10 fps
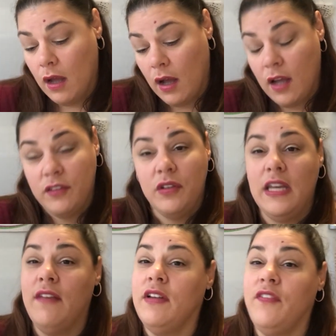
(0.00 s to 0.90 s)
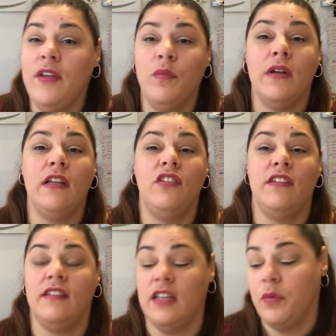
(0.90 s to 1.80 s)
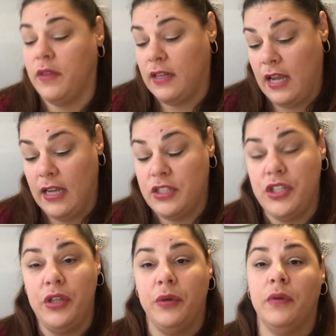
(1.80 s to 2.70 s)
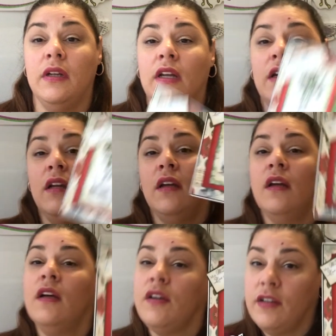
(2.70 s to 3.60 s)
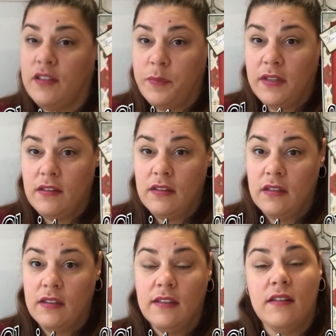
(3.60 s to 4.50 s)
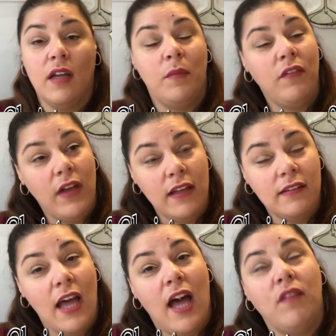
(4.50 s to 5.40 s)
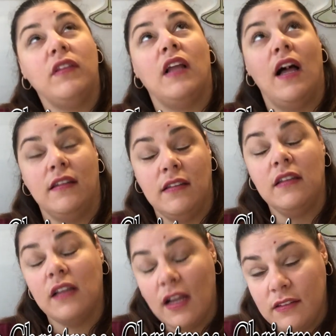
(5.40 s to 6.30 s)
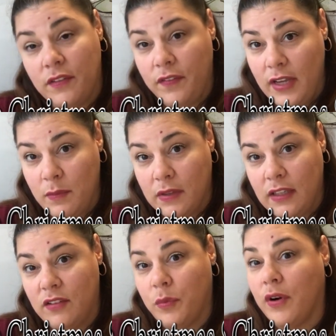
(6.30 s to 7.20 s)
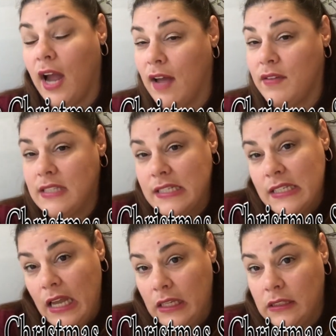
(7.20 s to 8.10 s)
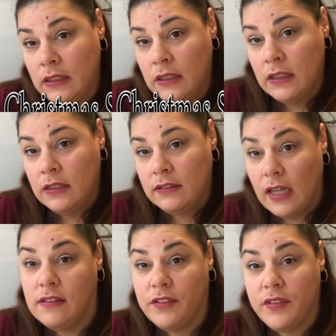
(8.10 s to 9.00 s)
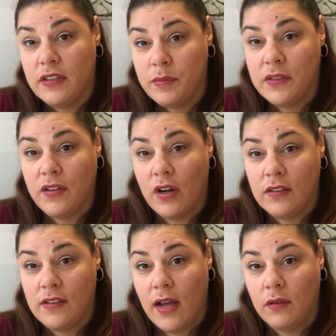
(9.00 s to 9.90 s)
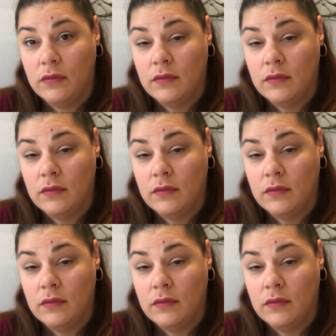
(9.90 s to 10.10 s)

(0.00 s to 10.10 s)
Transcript: Also, even if you want to just stick with an A2, Christmas. Some of us have lots and lots of family, so we're having to send tons of Christmas cards out.